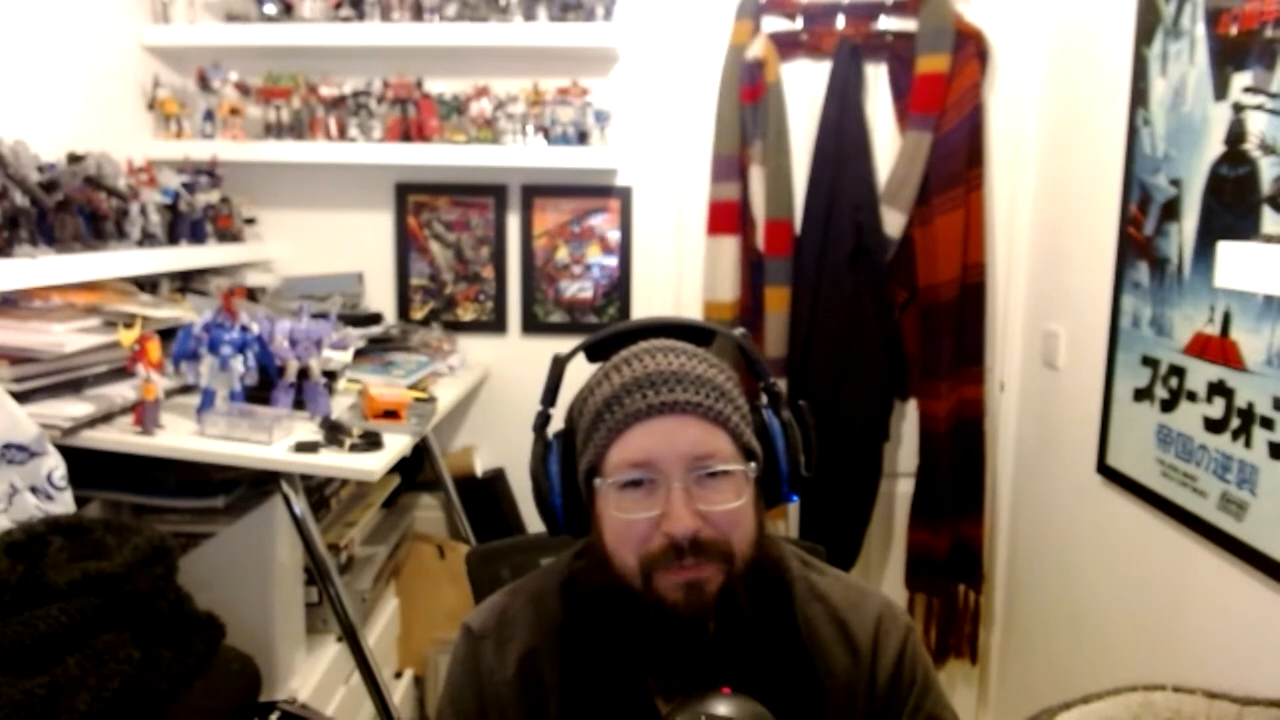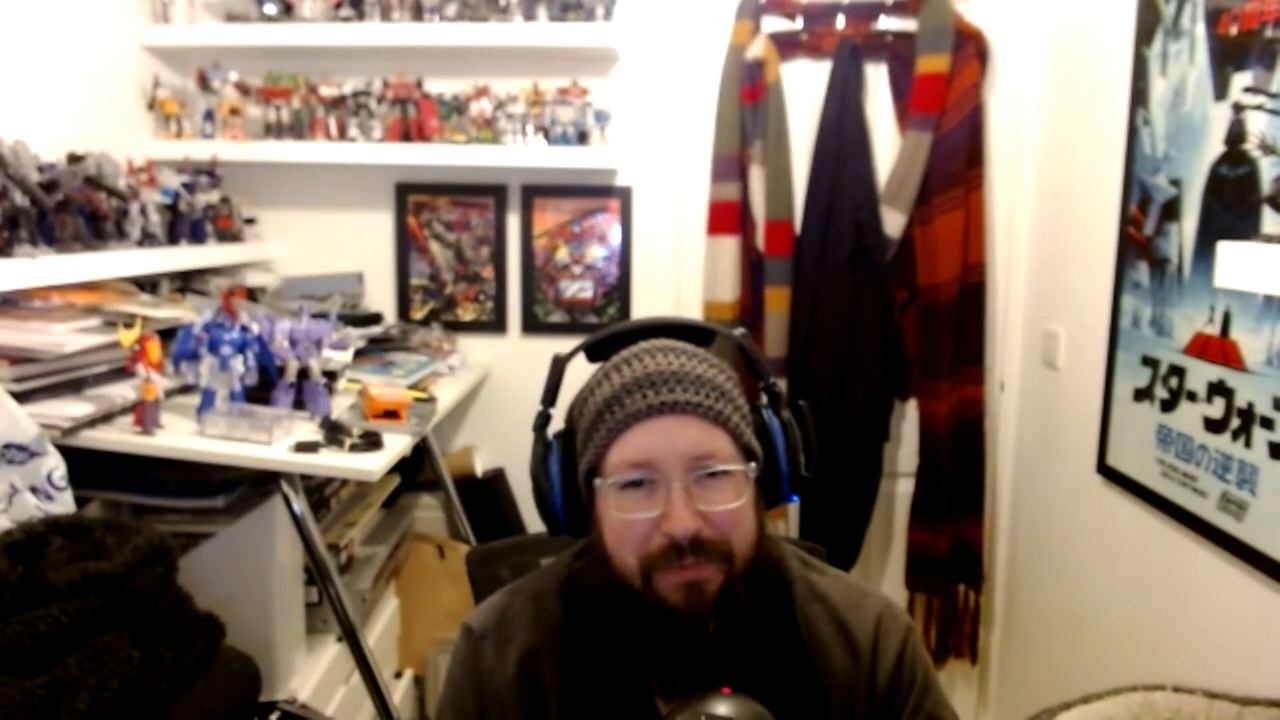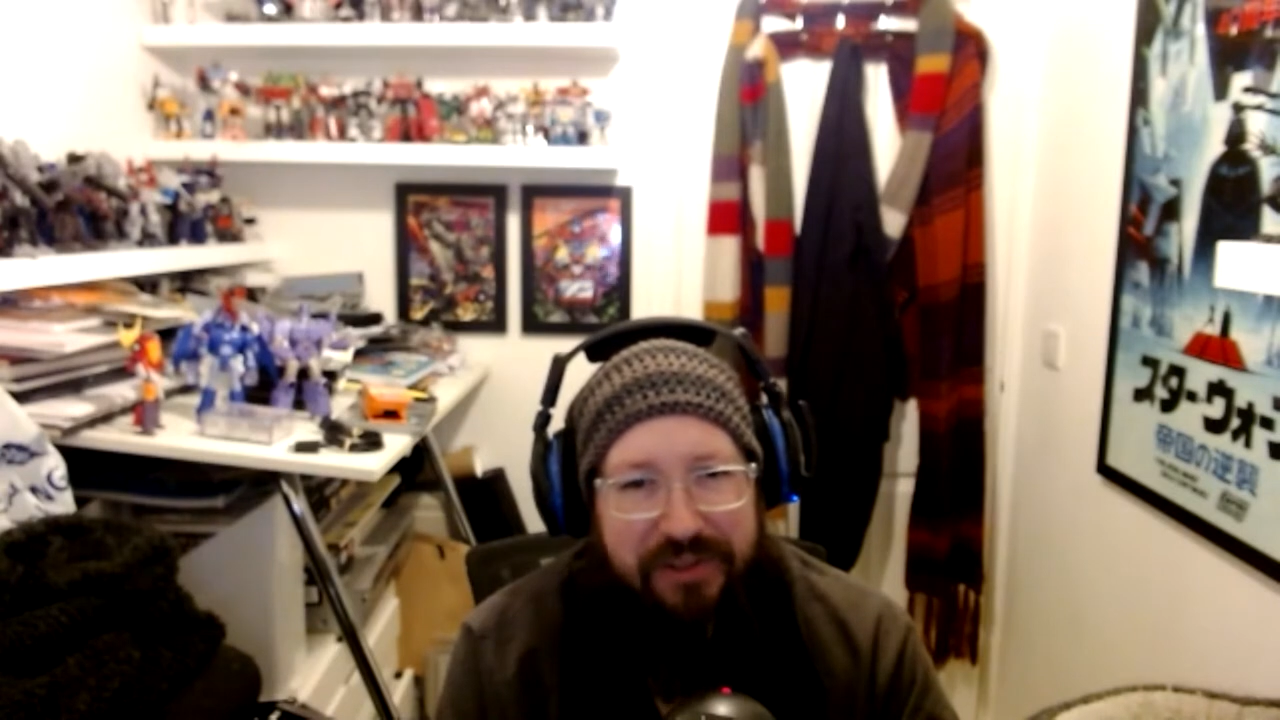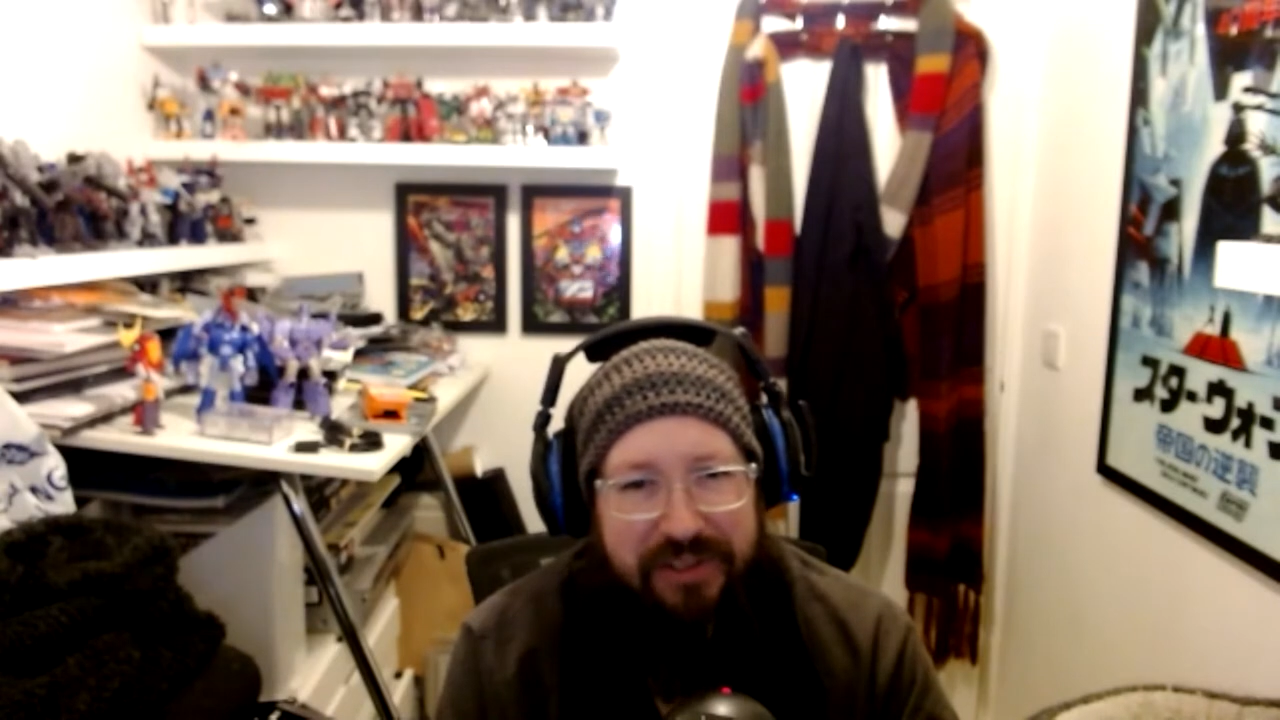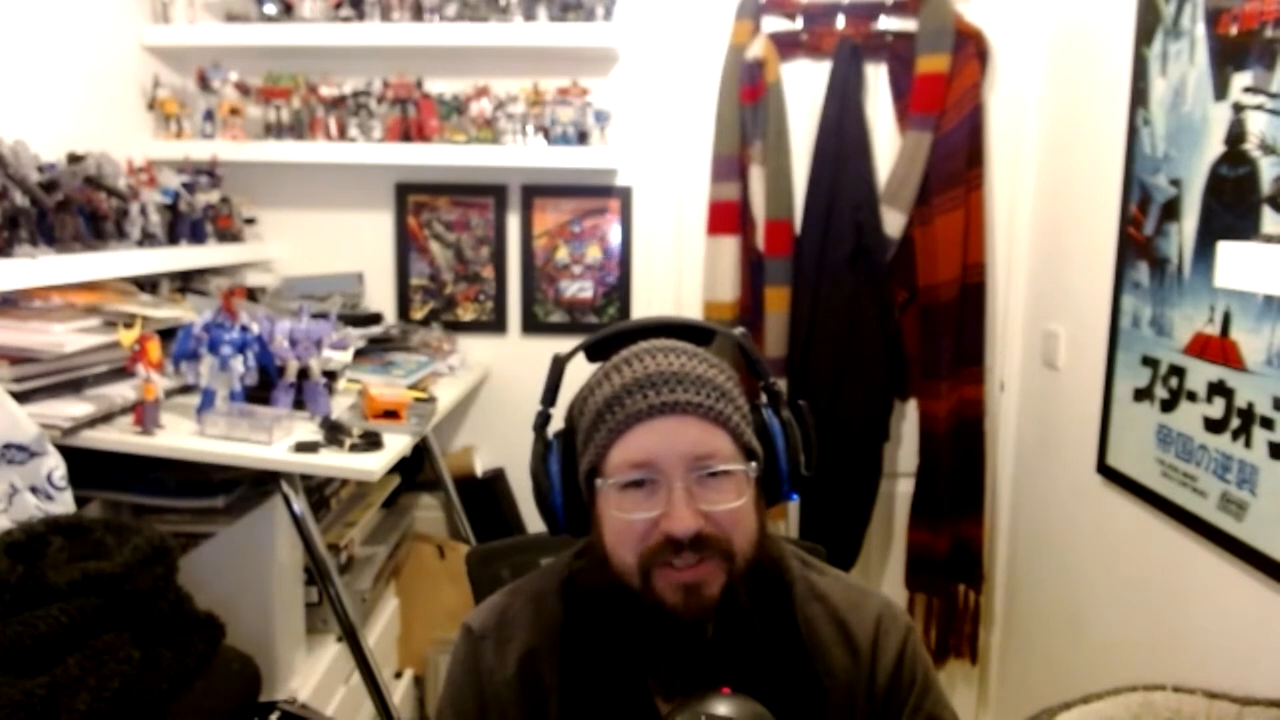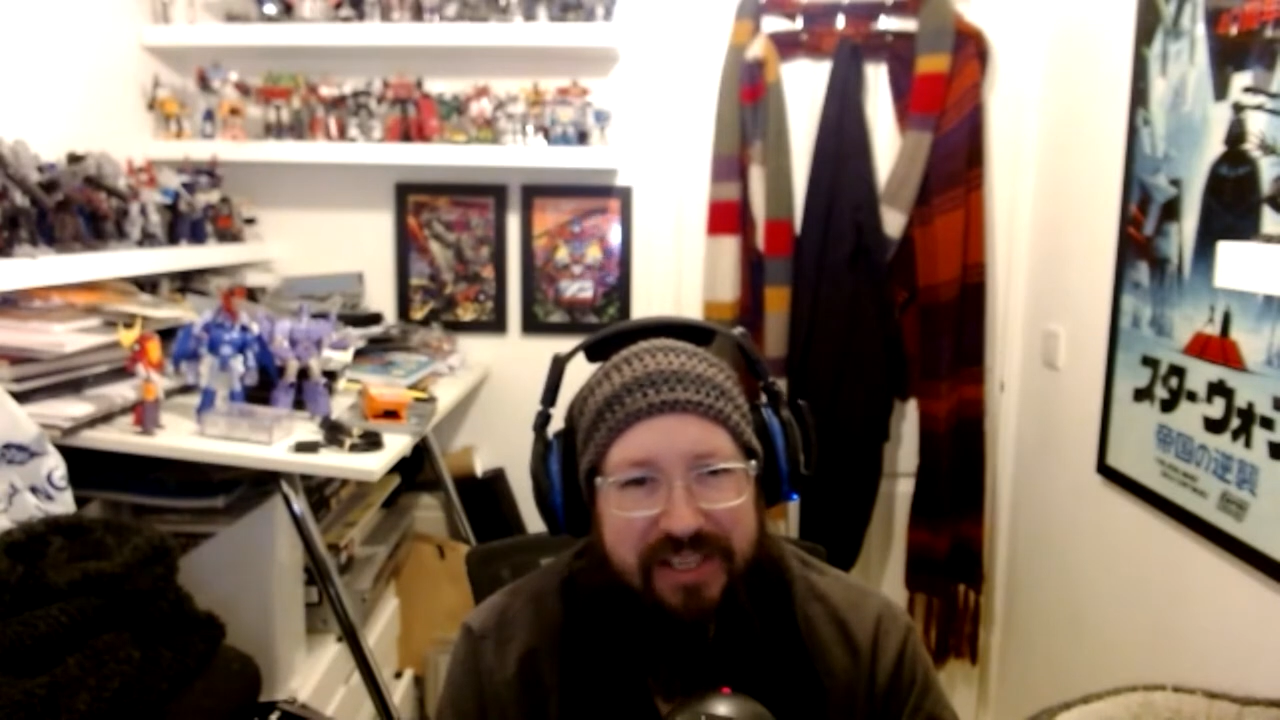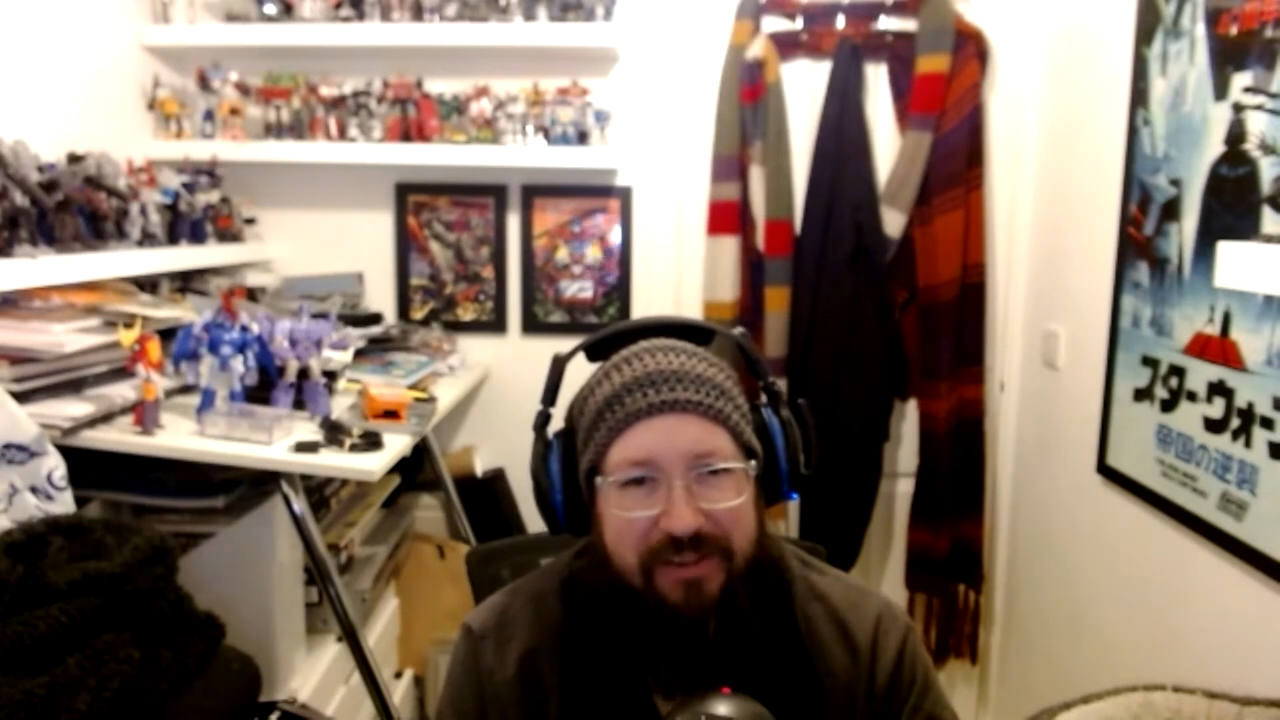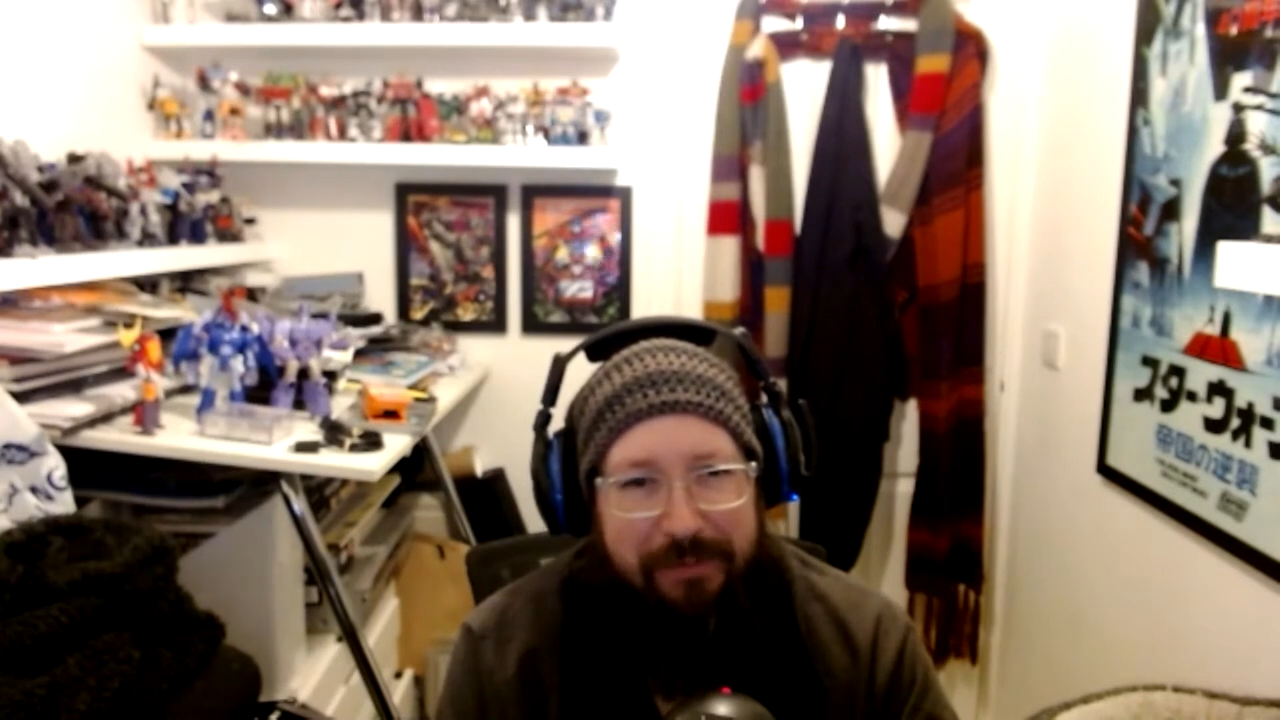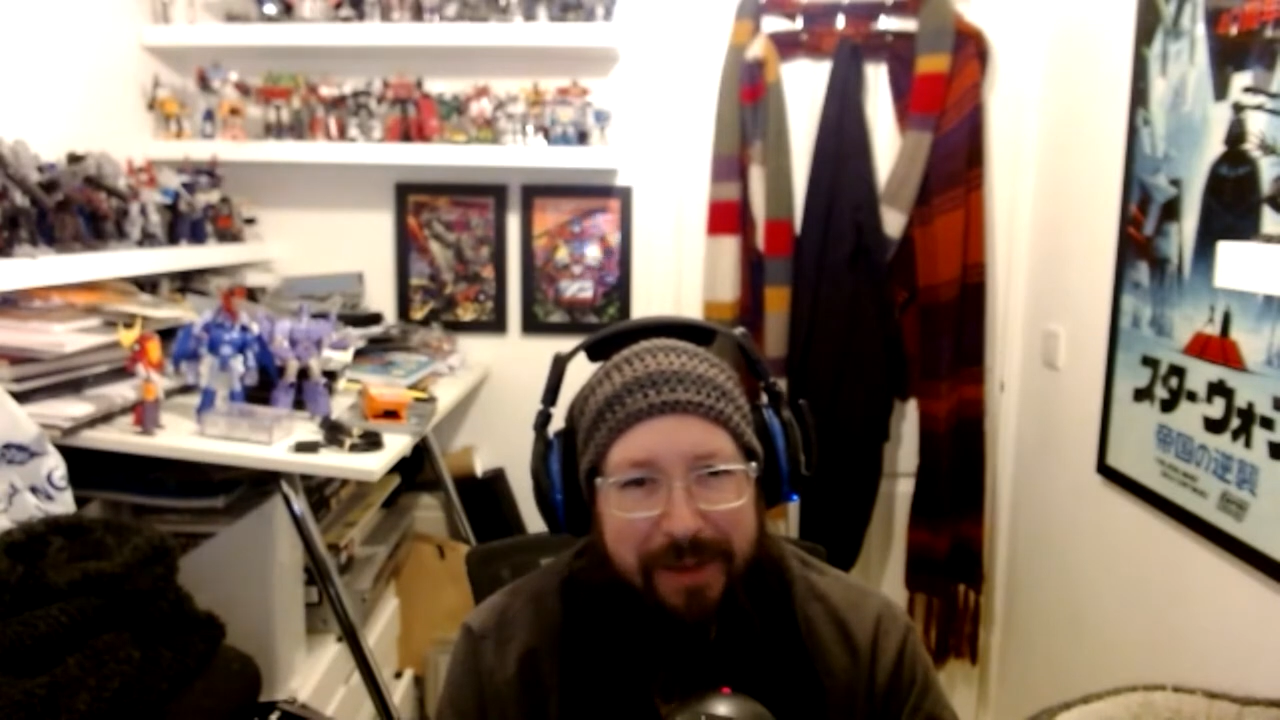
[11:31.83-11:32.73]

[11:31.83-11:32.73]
the success of